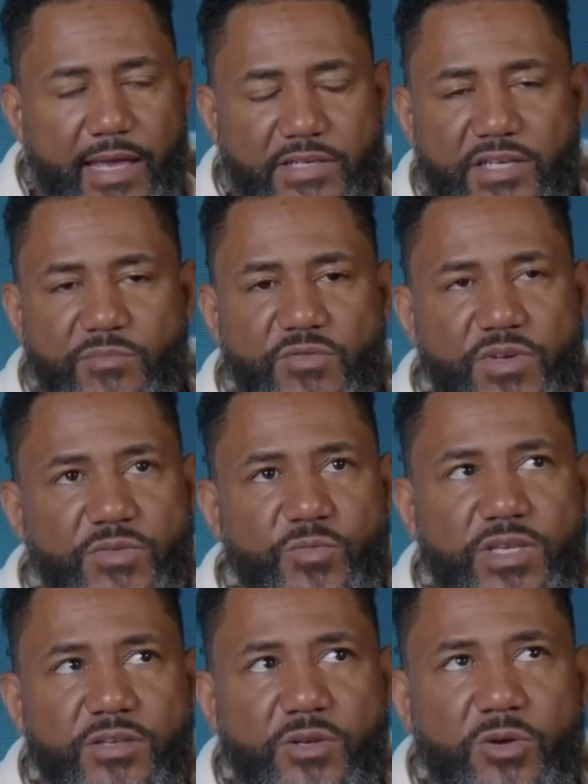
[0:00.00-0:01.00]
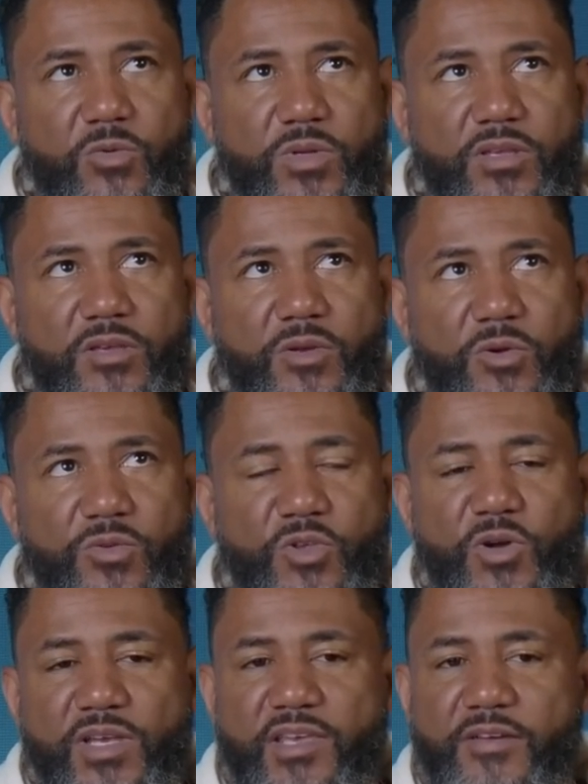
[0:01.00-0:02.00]
And some of us, you know,
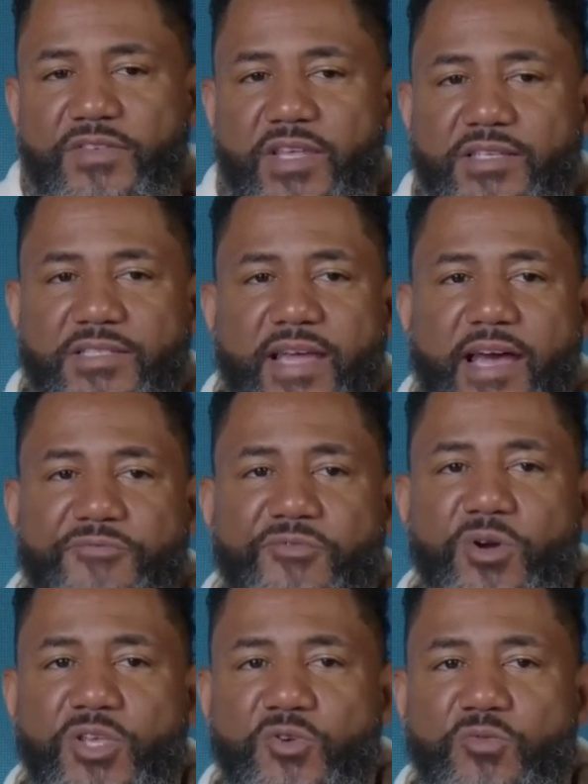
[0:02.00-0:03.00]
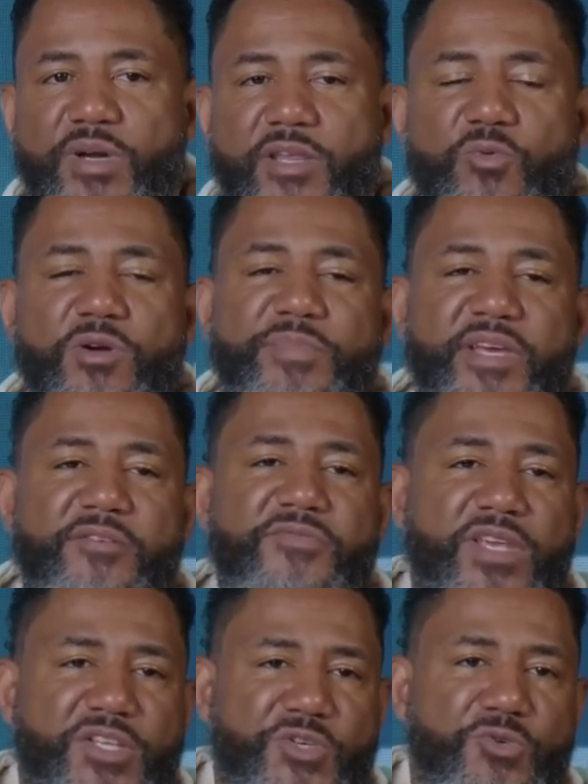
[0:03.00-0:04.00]
your gift is not for you, but it will
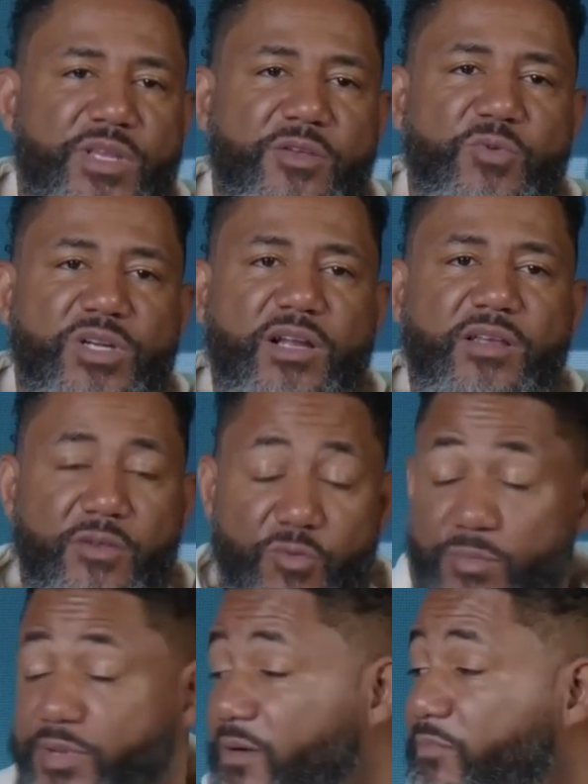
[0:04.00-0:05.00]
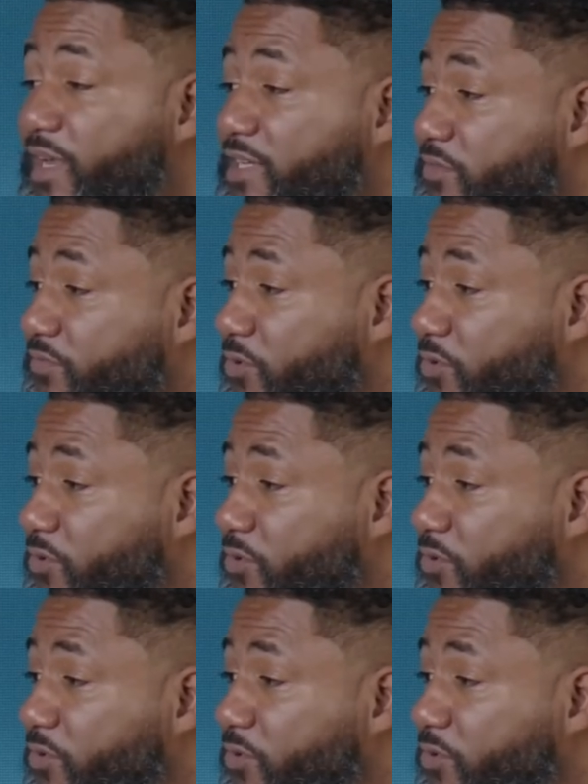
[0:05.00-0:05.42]
benefit you and it will be a blessing